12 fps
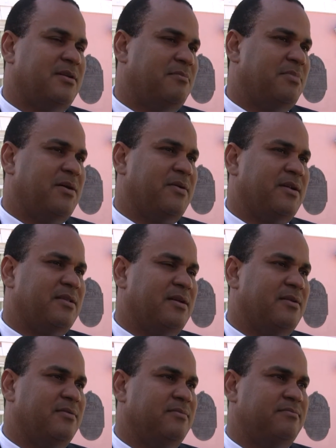about it
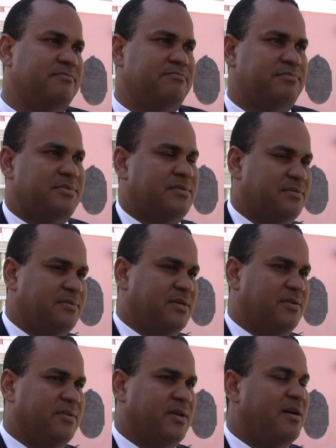
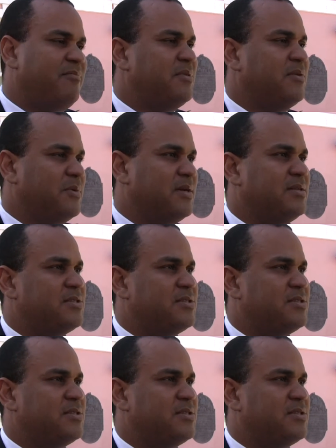than the government would.